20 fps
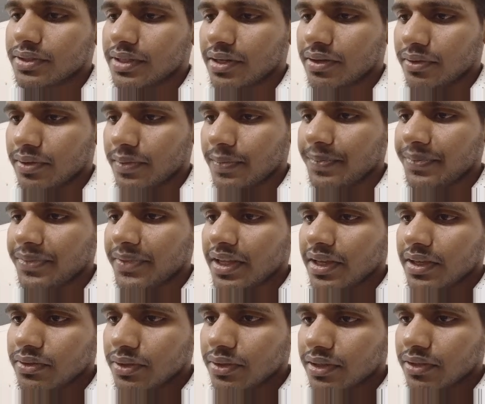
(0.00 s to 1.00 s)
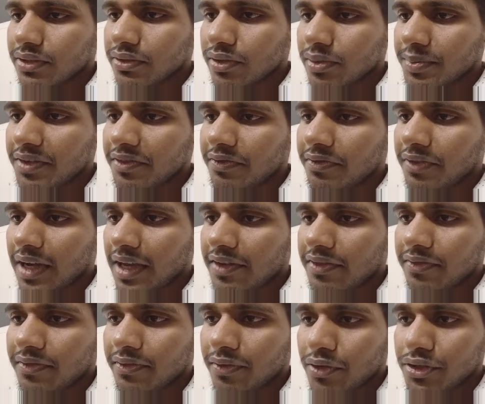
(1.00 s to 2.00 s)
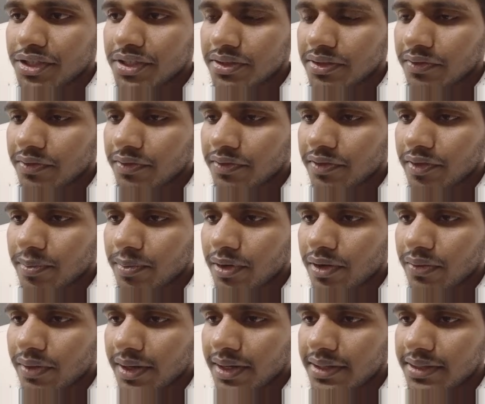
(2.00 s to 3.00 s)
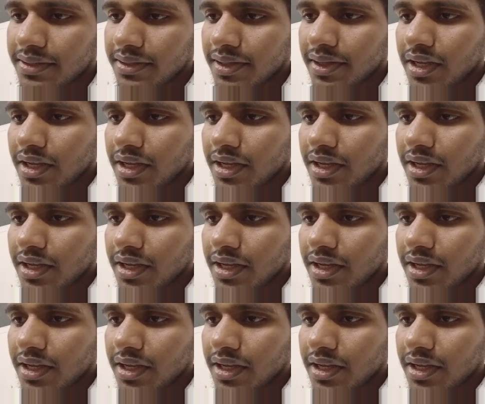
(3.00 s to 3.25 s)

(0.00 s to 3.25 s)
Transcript: So it told me 5 oceans of football queries.